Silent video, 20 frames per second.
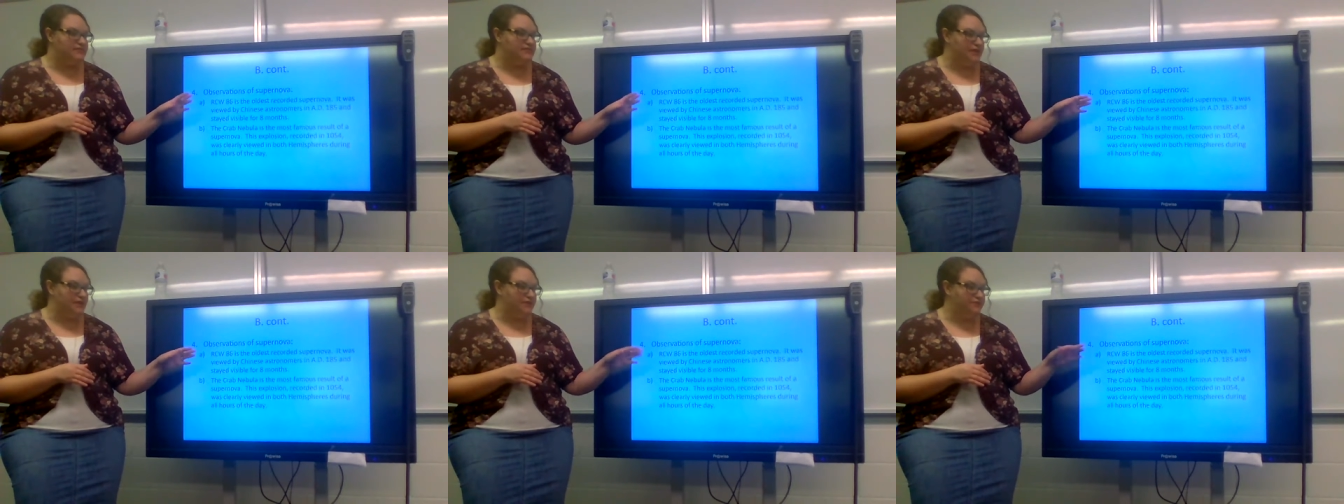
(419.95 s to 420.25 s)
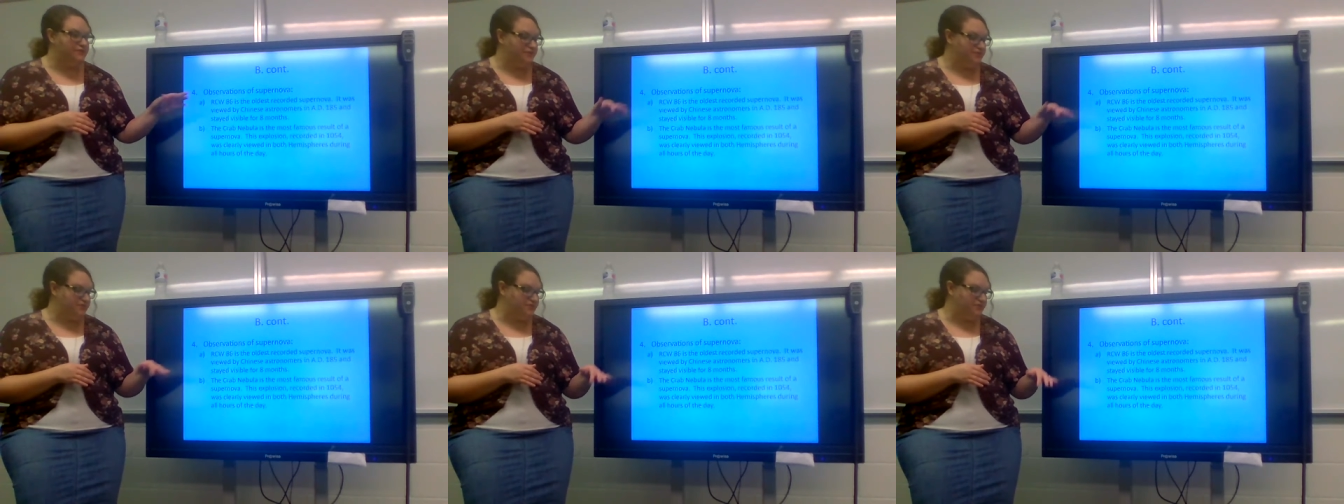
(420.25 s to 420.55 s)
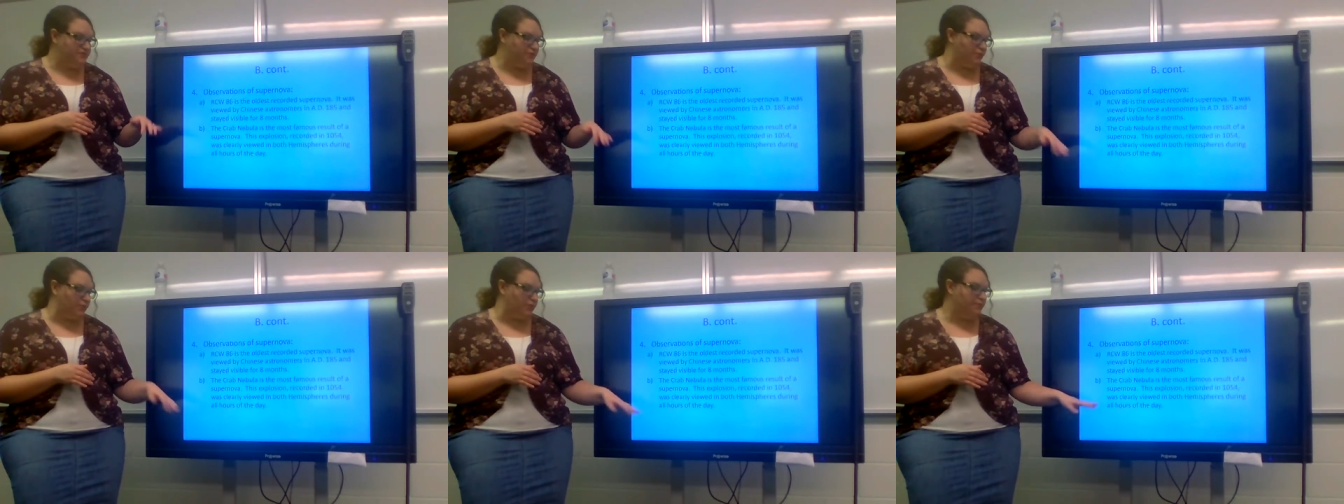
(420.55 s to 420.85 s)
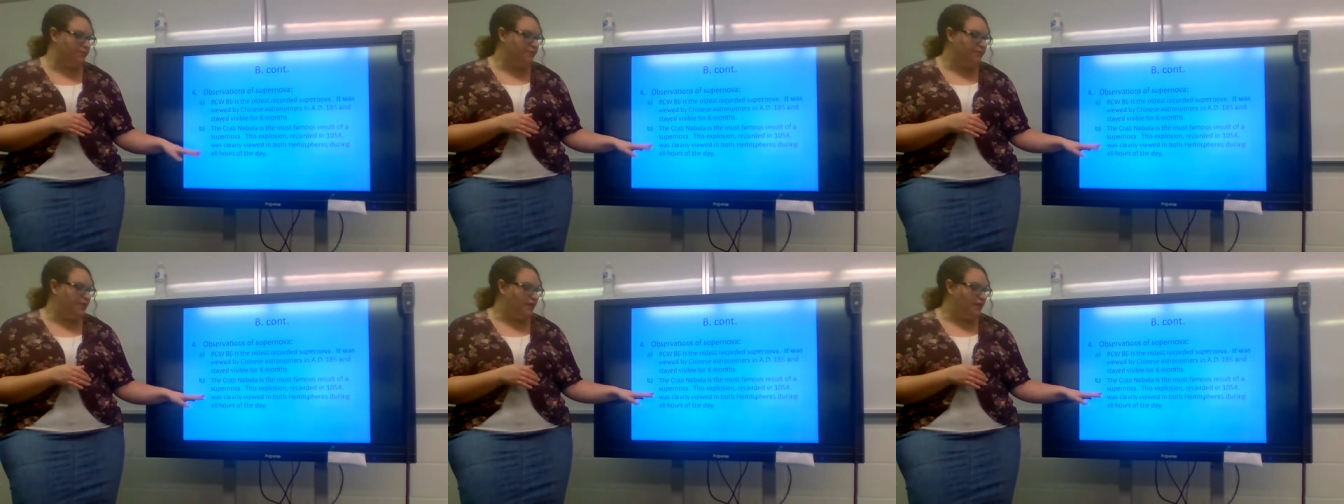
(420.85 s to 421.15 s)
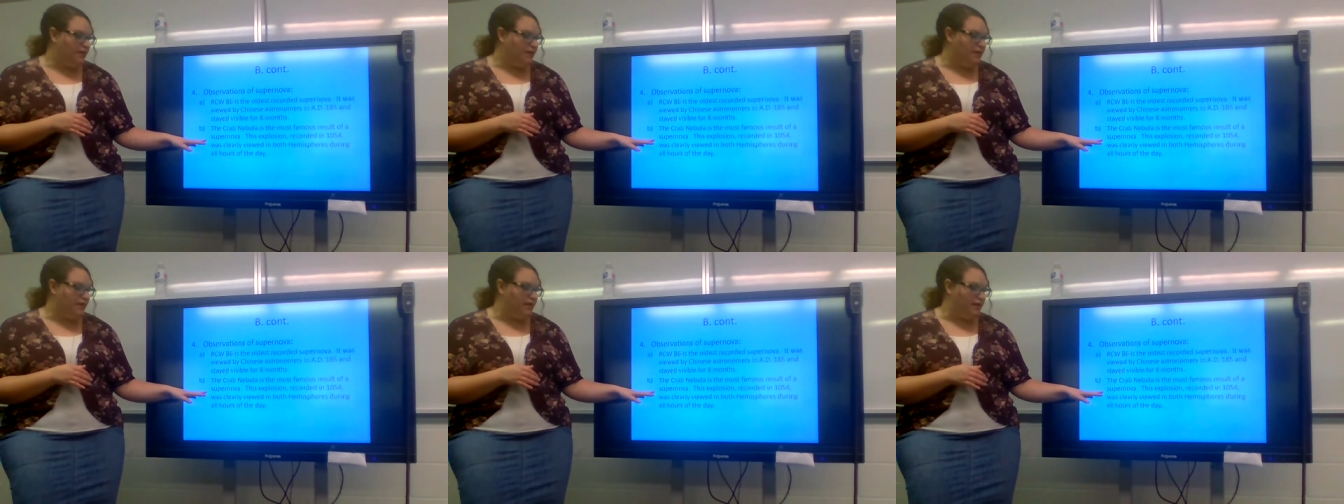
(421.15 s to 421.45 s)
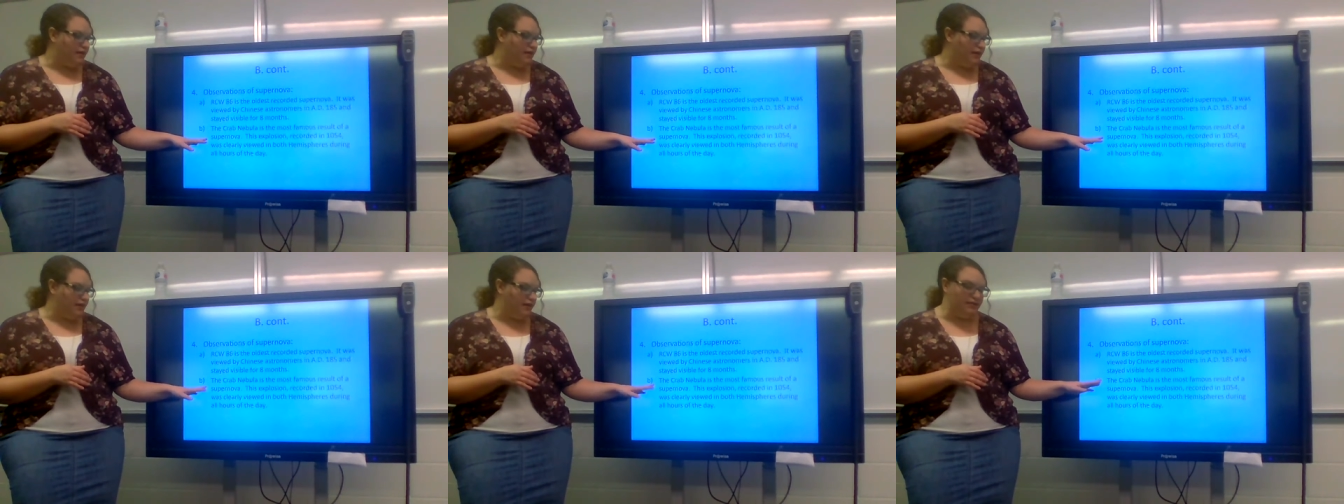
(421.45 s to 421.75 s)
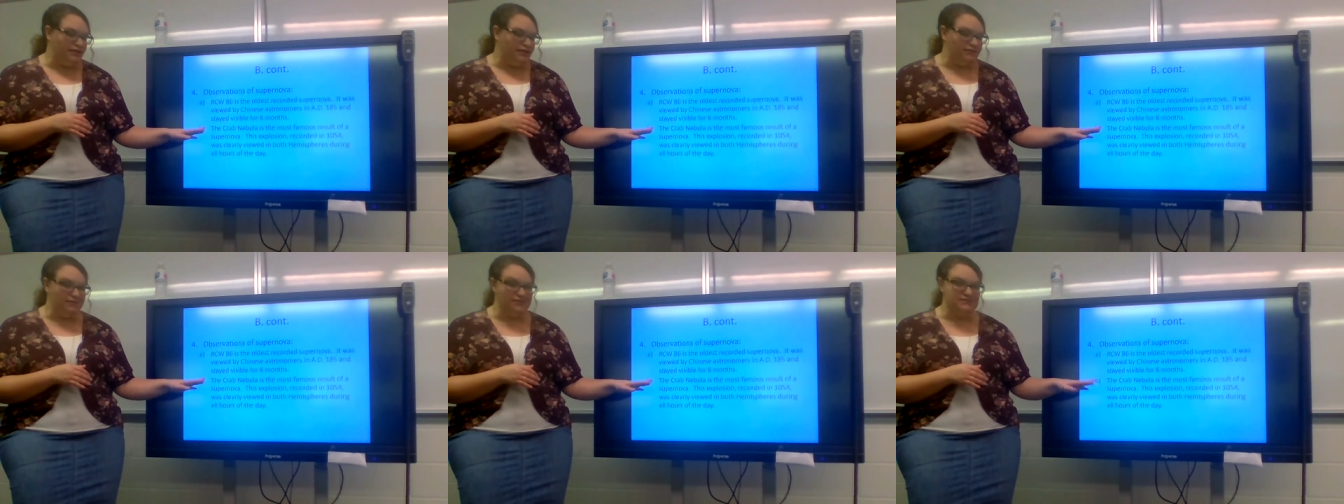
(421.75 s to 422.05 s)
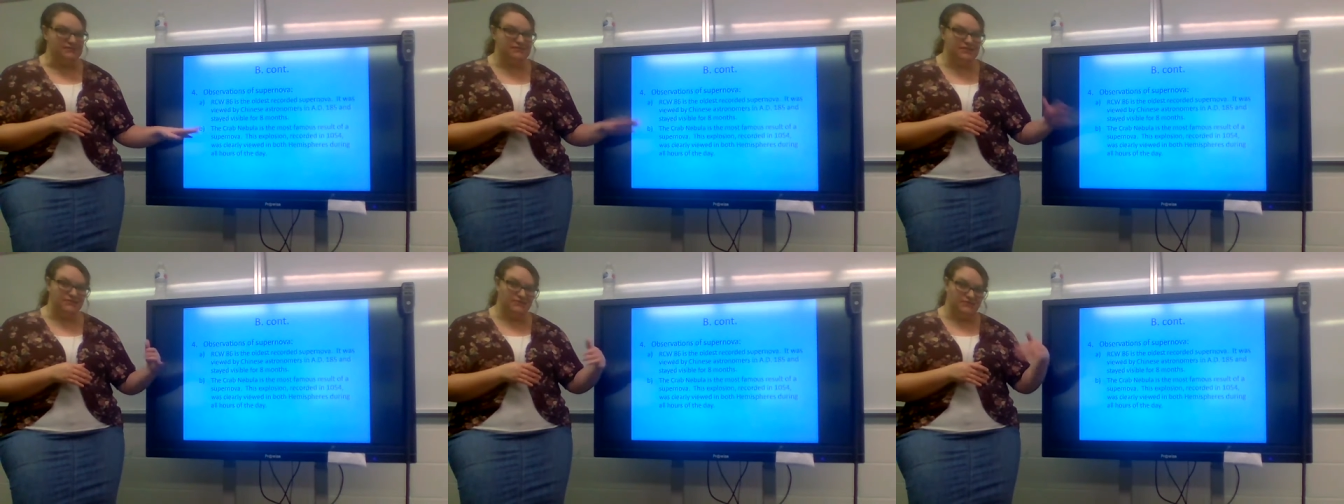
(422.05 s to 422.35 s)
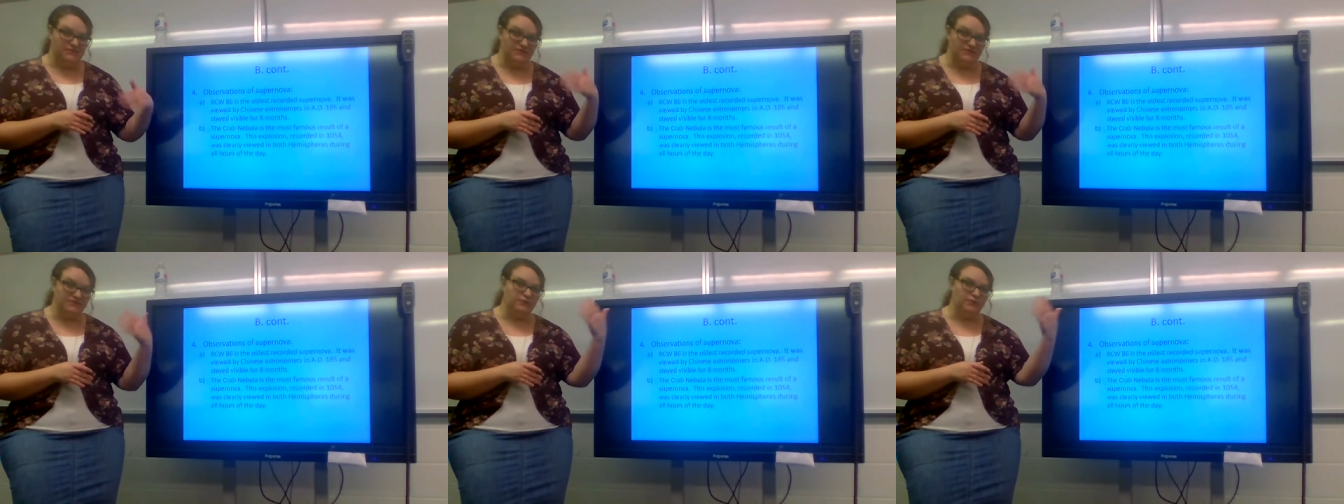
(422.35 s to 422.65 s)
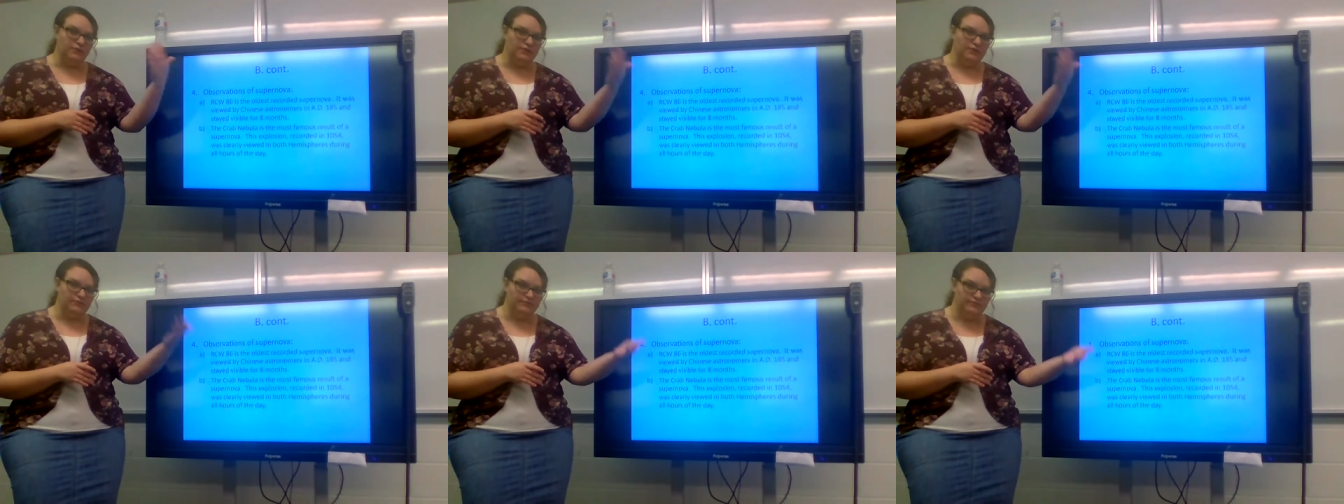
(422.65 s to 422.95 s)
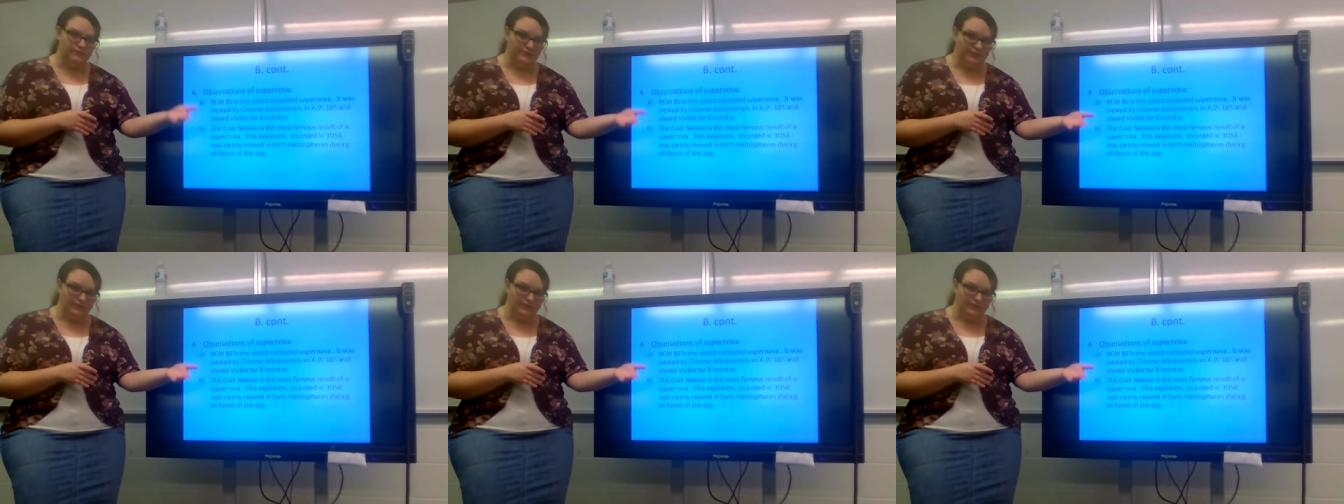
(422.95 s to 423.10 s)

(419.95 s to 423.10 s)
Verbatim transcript: 1054, and that's 1054